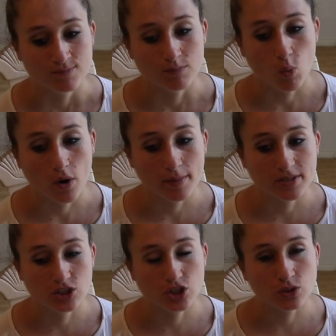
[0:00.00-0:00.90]
more,
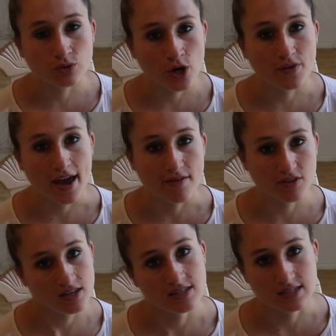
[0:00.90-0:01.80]
but do know that
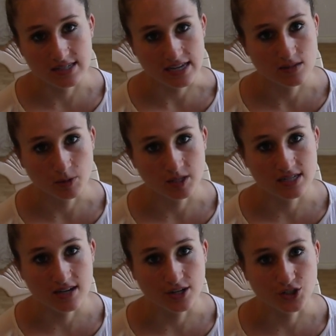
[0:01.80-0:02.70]
everything is accessible in
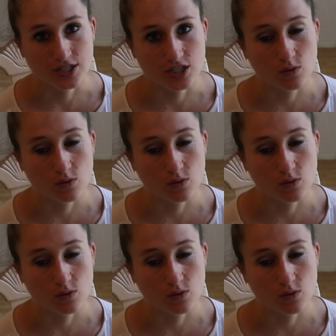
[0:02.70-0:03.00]
these countries.